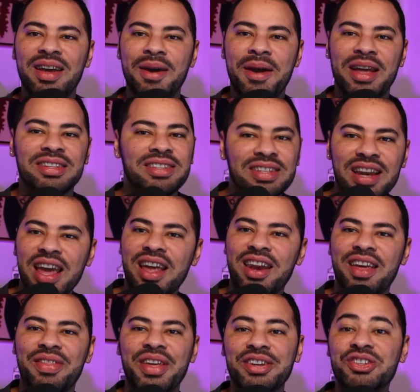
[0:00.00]
Instead,
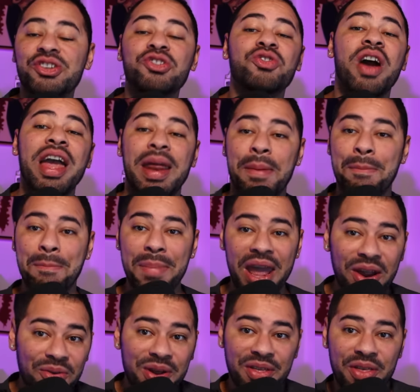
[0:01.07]
they just try and
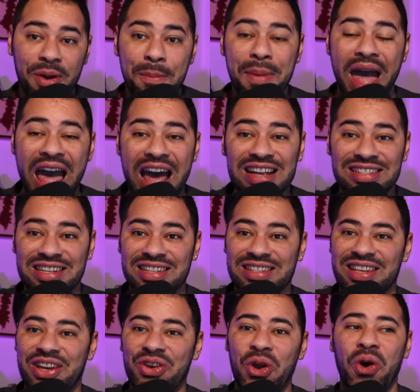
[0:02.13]
bury their past and
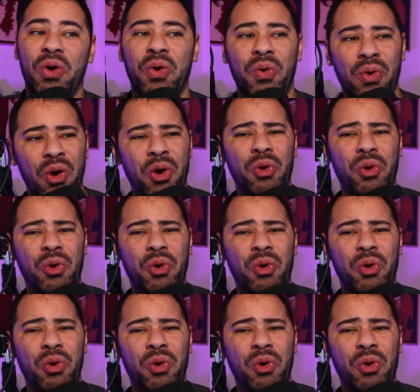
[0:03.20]
say, no,